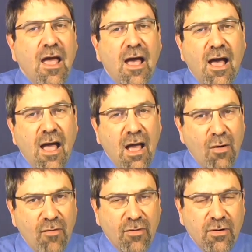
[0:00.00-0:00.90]
Uh,
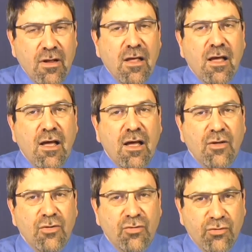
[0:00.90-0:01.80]
however, uh,
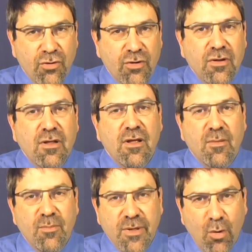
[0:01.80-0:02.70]
you should
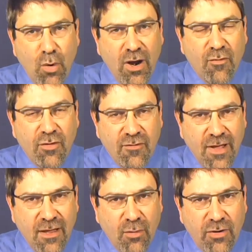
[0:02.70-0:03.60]
be aware of what the
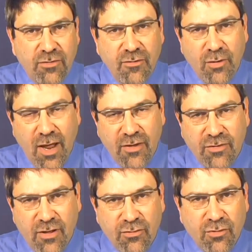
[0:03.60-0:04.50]
valuation of your
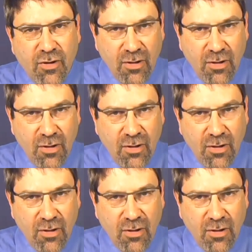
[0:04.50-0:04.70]
assets